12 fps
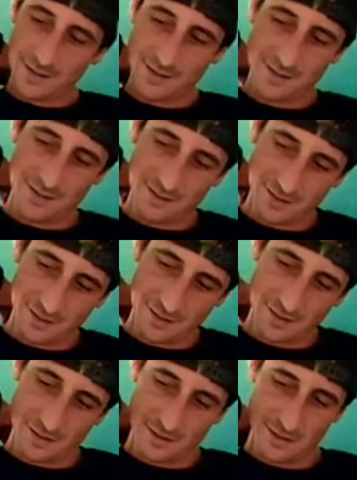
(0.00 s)

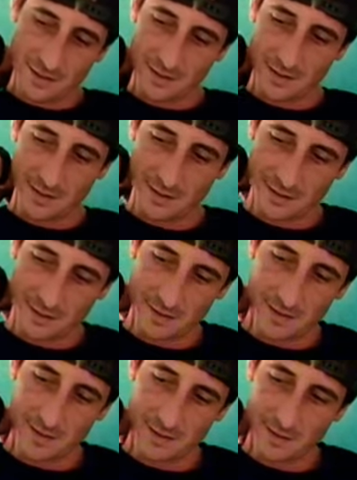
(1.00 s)

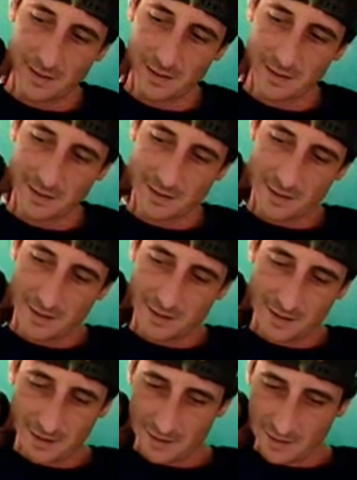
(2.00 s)

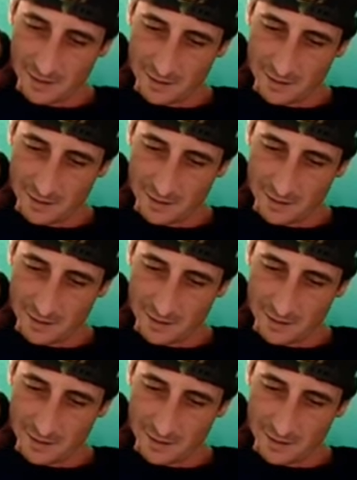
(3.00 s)
[no speech]